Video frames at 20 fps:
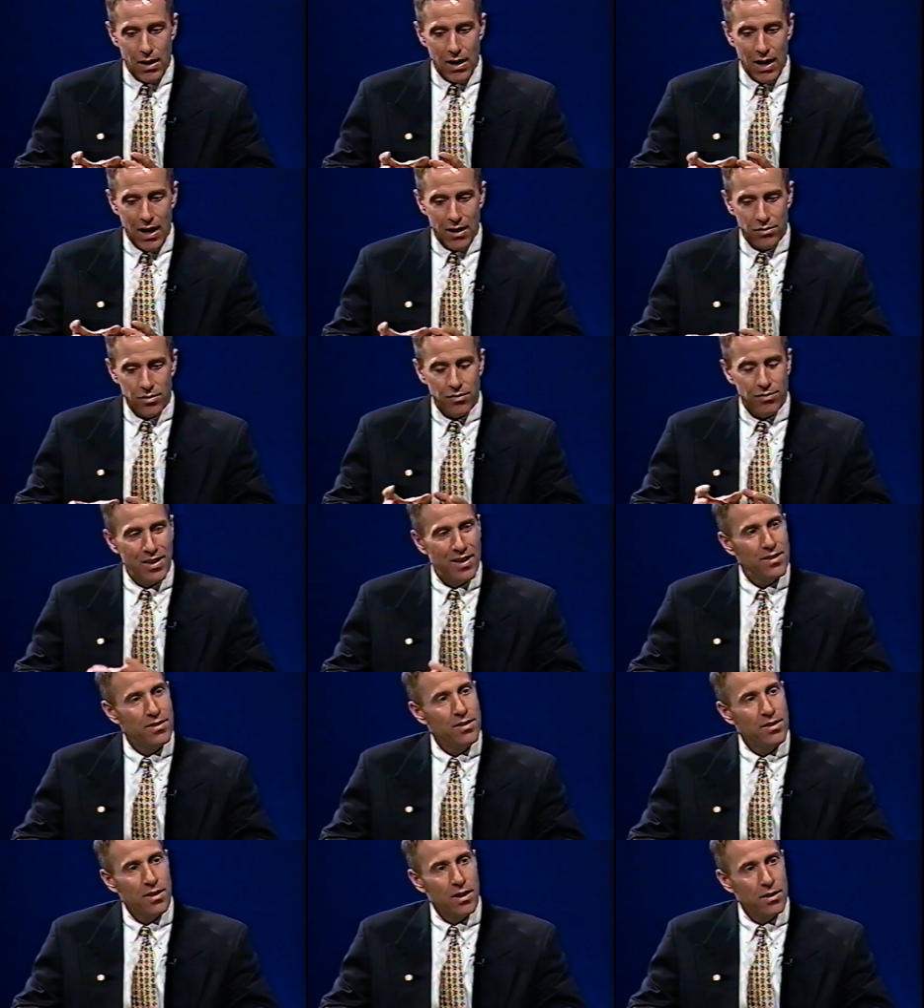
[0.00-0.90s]
As of
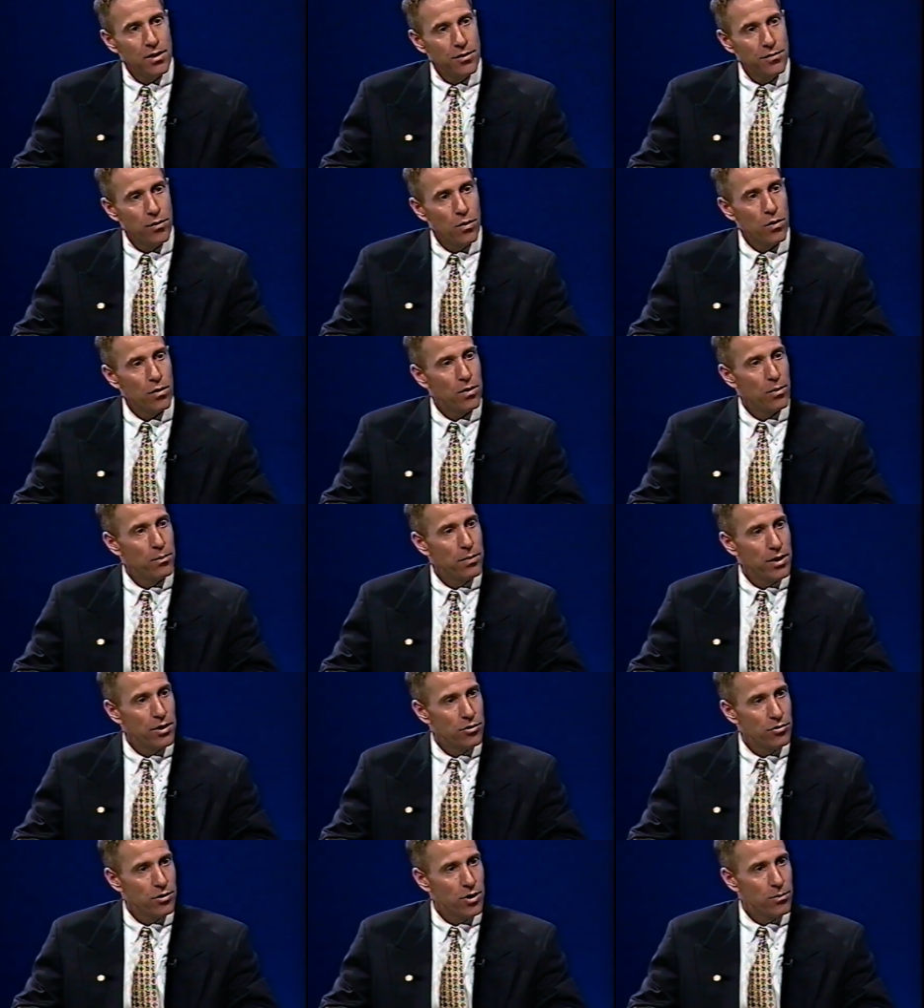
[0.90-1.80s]
1994, the
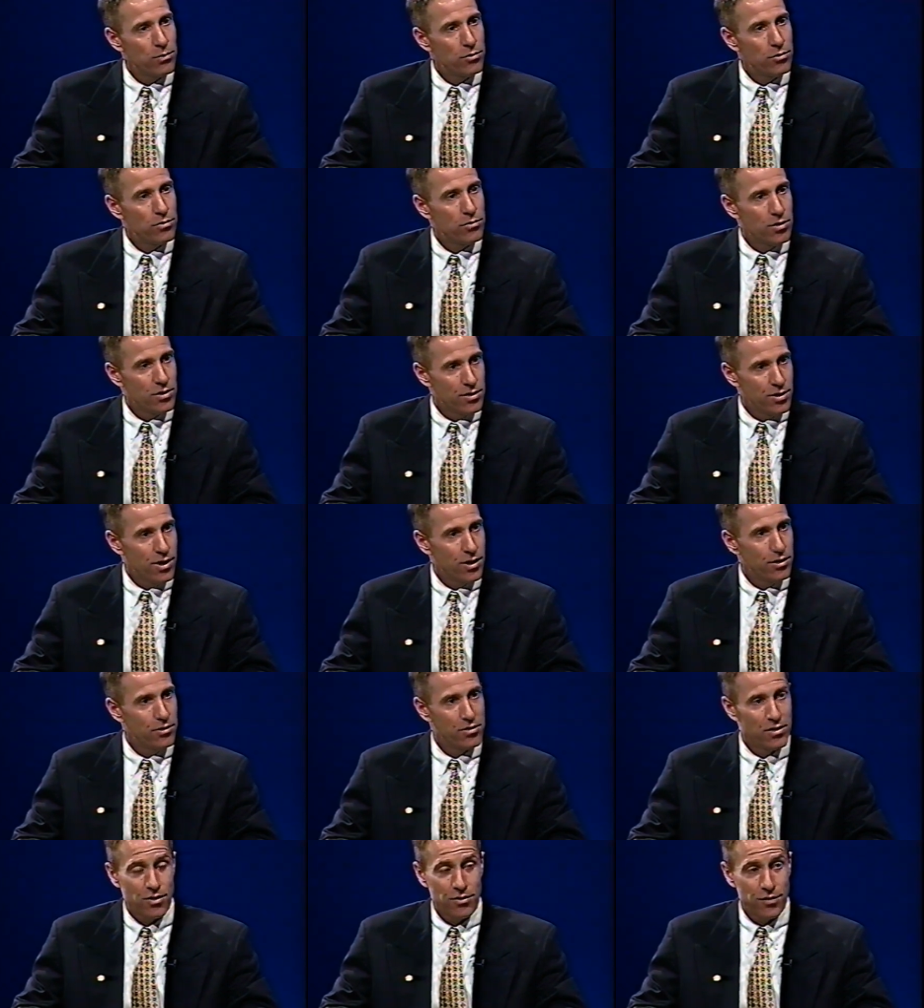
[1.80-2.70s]
big ships, the
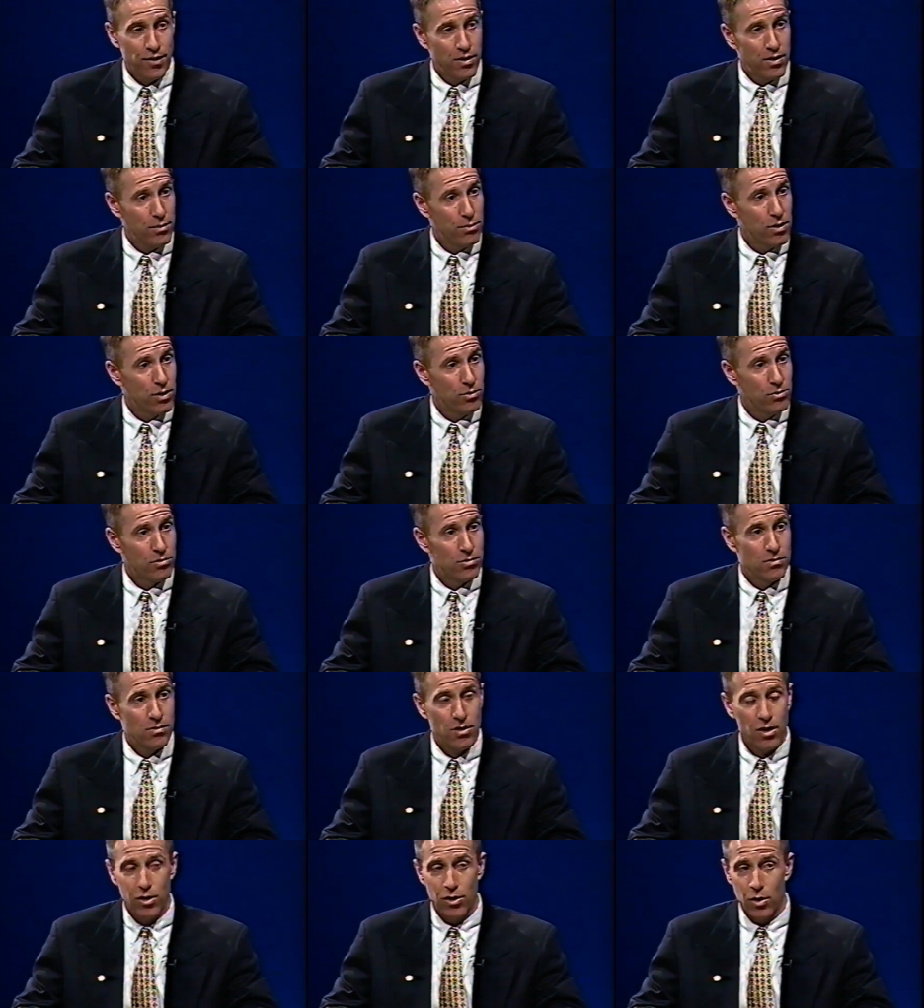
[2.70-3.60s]
tugs, and the ferry boats
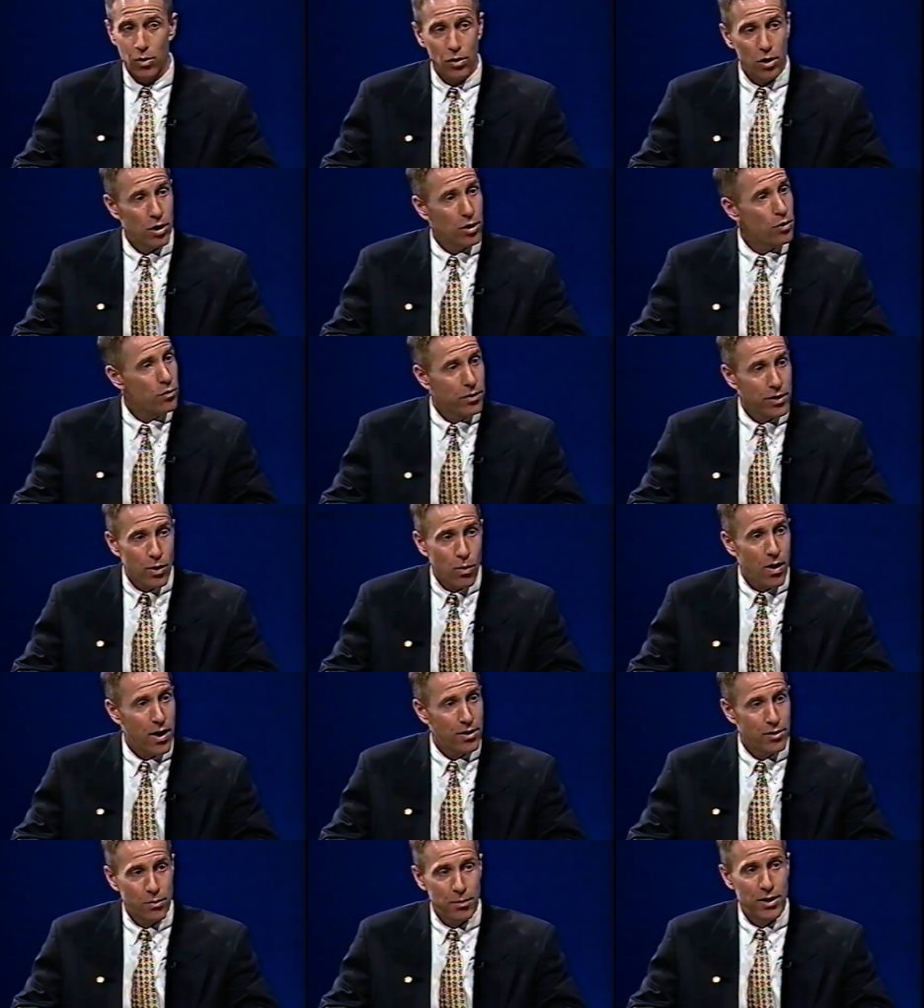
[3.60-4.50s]
are no longer
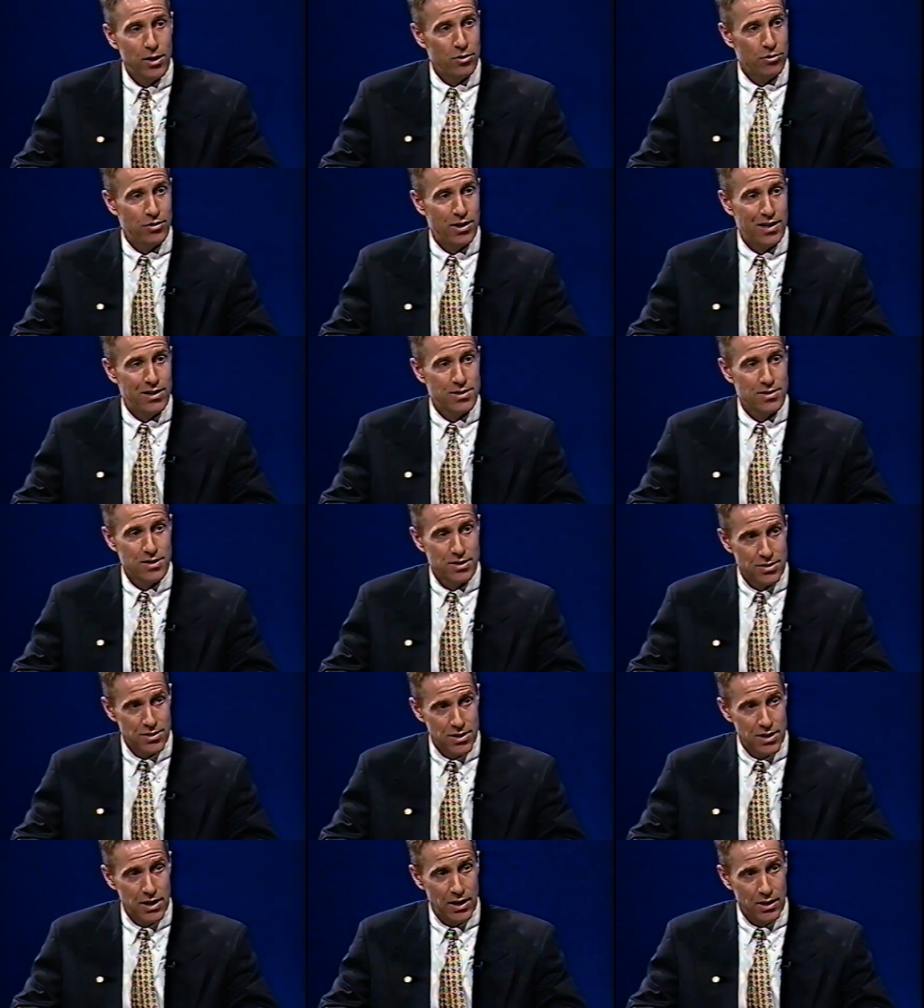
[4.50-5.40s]
required to be on Channel
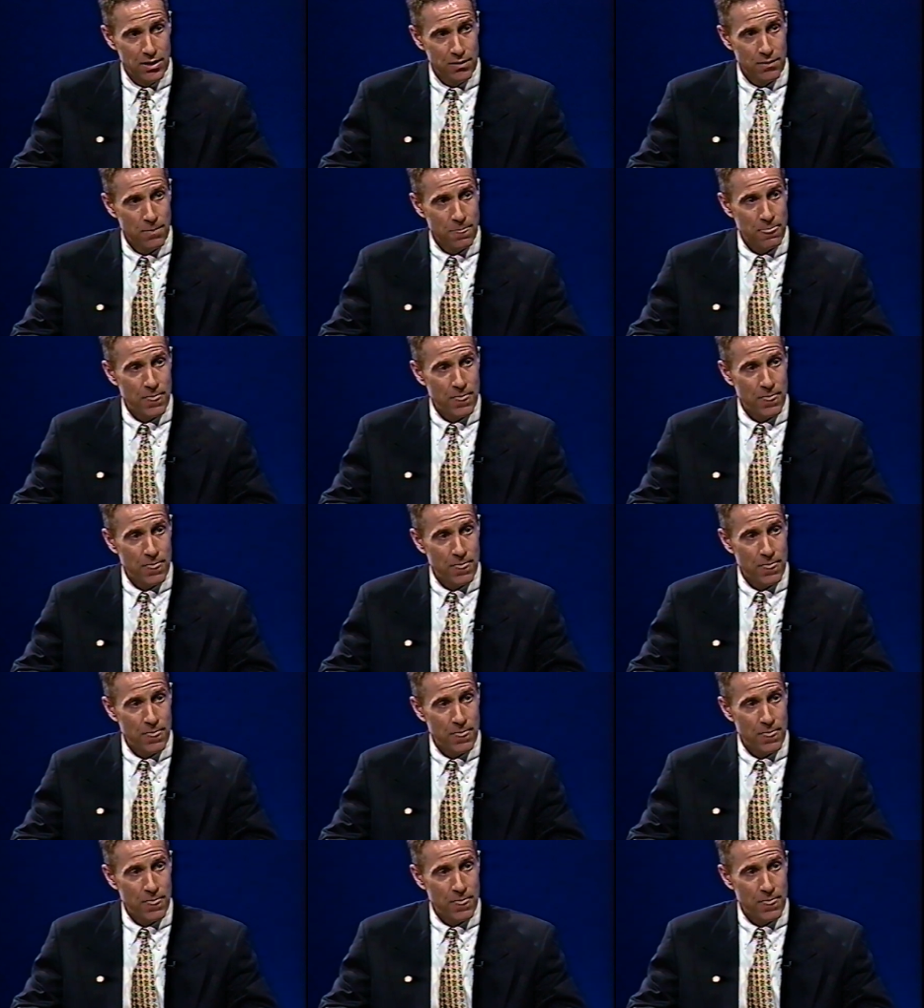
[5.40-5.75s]
16.